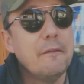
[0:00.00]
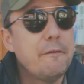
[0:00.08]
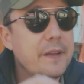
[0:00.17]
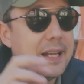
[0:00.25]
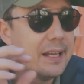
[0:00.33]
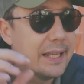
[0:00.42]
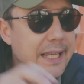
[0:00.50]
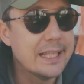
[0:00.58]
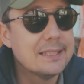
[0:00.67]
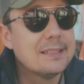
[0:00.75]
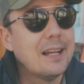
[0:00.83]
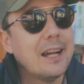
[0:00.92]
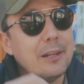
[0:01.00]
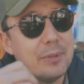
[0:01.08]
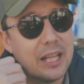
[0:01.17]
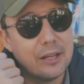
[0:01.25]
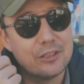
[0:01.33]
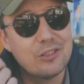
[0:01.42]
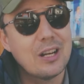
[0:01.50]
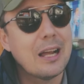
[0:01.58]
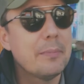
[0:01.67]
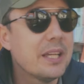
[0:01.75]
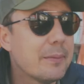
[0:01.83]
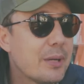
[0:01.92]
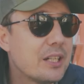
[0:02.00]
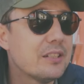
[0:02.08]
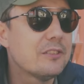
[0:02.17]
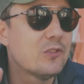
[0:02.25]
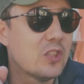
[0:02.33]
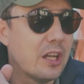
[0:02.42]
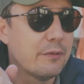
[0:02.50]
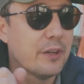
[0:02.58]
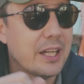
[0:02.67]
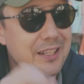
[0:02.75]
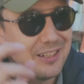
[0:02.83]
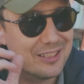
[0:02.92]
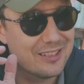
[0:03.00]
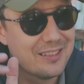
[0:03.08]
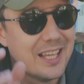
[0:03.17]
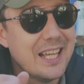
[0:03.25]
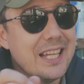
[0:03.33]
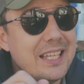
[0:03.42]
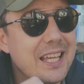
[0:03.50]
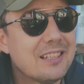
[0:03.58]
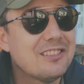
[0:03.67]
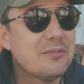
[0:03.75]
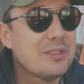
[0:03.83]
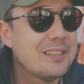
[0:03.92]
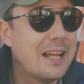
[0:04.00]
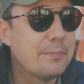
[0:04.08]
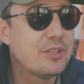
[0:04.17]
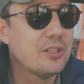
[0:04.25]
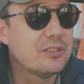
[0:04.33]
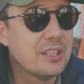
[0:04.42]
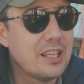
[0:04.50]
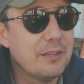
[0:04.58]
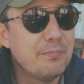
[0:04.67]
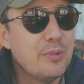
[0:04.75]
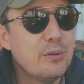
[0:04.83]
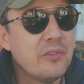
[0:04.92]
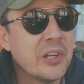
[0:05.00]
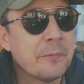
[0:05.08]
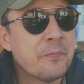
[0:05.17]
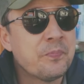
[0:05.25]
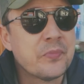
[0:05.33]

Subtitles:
fiddling inside, without grabbing a bunch of stuff. I can just get some snapshots and keep moving.